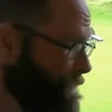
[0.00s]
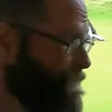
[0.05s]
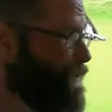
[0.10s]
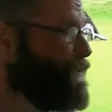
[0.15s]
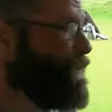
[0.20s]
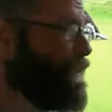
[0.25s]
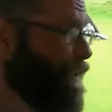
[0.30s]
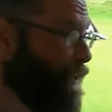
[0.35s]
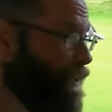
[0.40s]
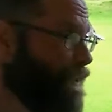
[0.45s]
I'm
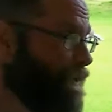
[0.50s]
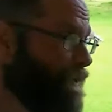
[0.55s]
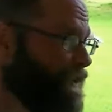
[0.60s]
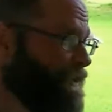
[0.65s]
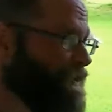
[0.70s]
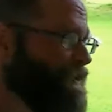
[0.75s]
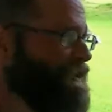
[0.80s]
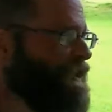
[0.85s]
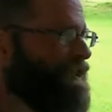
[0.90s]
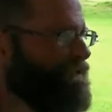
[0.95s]
doing horror
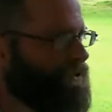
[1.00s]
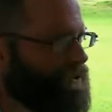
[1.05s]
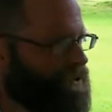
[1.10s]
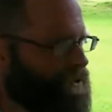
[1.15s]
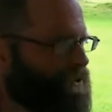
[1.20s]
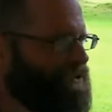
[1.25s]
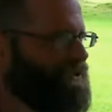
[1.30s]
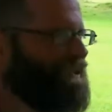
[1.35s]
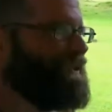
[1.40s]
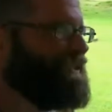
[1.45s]
stuff, there's
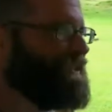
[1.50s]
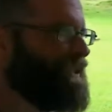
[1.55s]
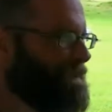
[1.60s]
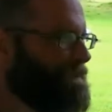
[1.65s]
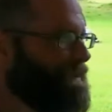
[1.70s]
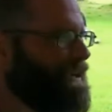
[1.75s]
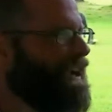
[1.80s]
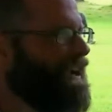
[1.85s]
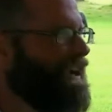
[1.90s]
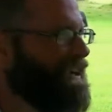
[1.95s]
usually
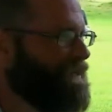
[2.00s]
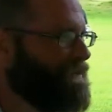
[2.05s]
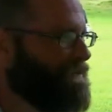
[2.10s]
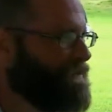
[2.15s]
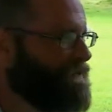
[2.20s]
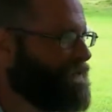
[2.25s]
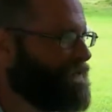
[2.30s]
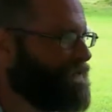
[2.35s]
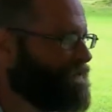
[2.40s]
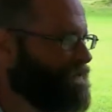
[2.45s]
some kind
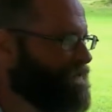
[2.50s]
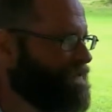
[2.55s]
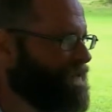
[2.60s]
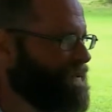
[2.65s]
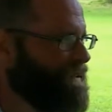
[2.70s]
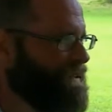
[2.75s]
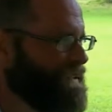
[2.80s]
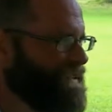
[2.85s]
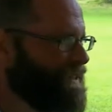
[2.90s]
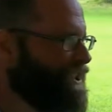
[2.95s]
of
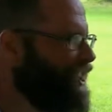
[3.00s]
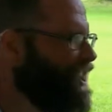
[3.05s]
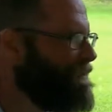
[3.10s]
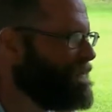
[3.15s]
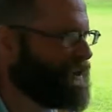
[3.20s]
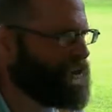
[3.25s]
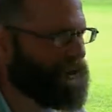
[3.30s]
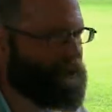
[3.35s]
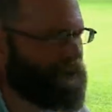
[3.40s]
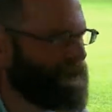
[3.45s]

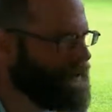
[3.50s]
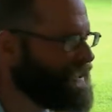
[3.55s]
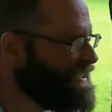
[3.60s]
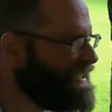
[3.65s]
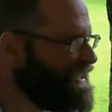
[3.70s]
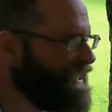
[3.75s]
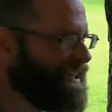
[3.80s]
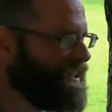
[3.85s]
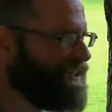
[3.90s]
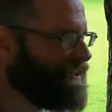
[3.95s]
comic
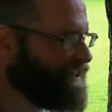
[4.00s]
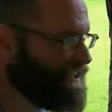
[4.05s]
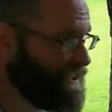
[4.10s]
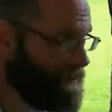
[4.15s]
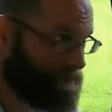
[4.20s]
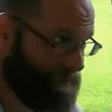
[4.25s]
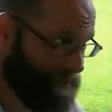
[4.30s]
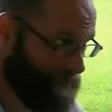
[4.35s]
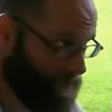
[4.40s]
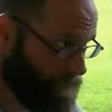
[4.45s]
twist in it or
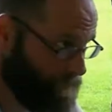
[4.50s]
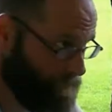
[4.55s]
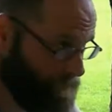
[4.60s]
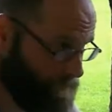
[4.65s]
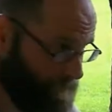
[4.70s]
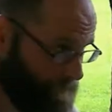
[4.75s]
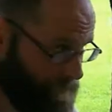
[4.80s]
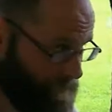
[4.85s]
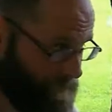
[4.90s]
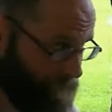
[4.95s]
something.
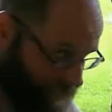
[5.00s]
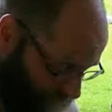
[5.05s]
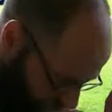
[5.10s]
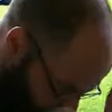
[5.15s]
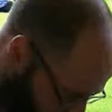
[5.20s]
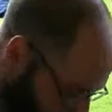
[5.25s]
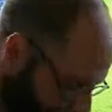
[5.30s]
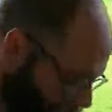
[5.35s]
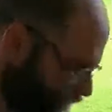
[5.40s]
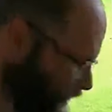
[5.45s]
There's
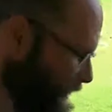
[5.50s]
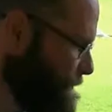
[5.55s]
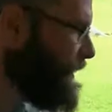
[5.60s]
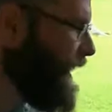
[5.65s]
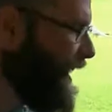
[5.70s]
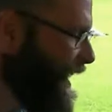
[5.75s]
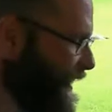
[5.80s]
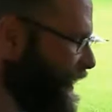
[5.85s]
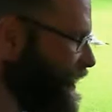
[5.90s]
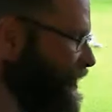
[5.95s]
still some
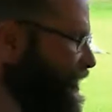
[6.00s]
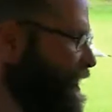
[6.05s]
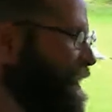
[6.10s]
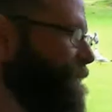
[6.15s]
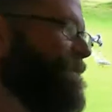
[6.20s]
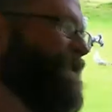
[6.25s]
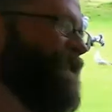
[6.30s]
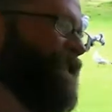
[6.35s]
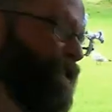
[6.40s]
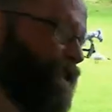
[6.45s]
kind of
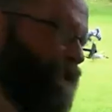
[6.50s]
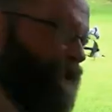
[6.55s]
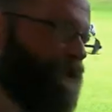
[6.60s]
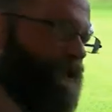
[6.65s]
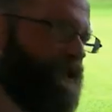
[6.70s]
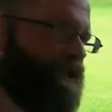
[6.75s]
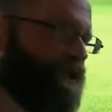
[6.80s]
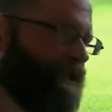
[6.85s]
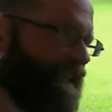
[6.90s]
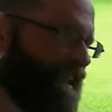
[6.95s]
comedy
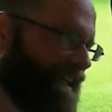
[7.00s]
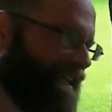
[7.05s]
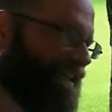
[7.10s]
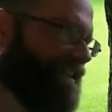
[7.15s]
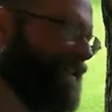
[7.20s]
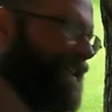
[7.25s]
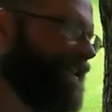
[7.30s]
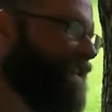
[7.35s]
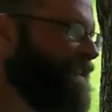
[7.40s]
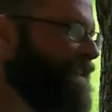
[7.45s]
usually in
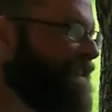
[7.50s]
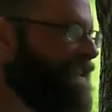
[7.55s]
there.